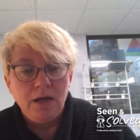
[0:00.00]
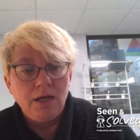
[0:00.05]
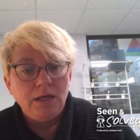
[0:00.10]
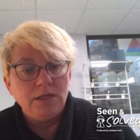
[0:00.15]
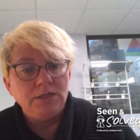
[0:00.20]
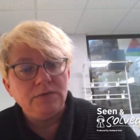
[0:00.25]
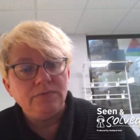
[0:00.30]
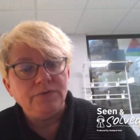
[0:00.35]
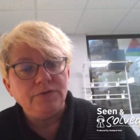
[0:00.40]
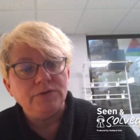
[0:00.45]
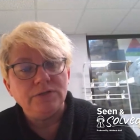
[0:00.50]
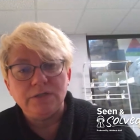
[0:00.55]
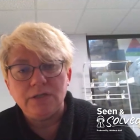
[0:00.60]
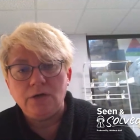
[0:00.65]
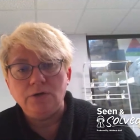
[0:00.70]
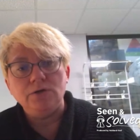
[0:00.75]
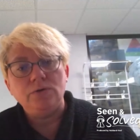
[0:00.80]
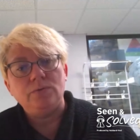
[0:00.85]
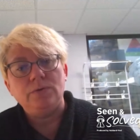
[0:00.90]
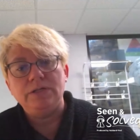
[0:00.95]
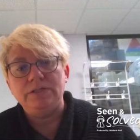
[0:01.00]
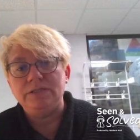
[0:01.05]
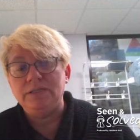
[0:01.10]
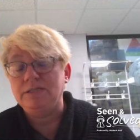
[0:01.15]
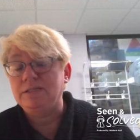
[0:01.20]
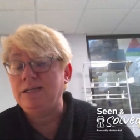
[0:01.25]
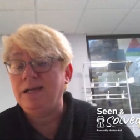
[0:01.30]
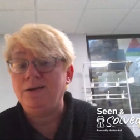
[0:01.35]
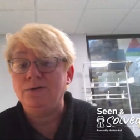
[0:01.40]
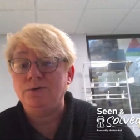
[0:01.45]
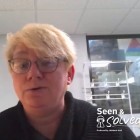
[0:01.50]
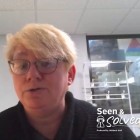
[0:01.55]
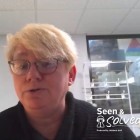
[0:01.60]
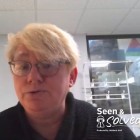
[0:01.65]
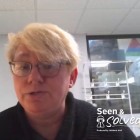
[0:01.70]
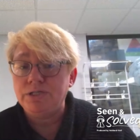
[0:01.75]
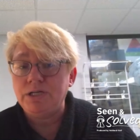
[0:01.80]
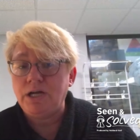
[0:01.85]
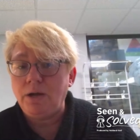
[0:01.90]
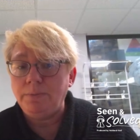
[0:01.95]
is if you slow your rinses down or you
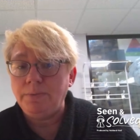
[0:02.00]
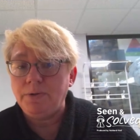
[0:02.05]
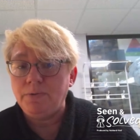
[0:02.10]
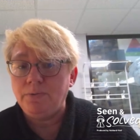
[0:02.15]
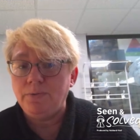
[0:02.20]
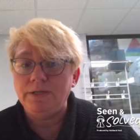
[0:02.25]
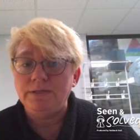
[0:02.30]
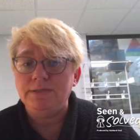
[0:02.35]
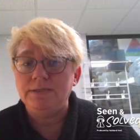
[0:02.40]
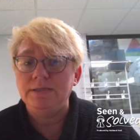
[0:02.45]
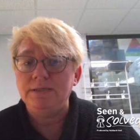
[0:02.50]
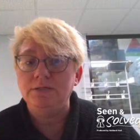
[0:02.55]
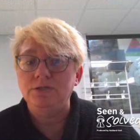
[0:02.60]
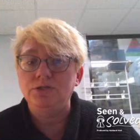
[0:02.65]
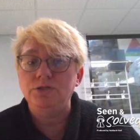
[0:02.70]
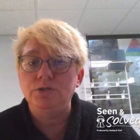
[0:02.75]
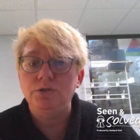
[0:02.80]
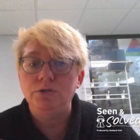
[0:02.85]
stop your rinses,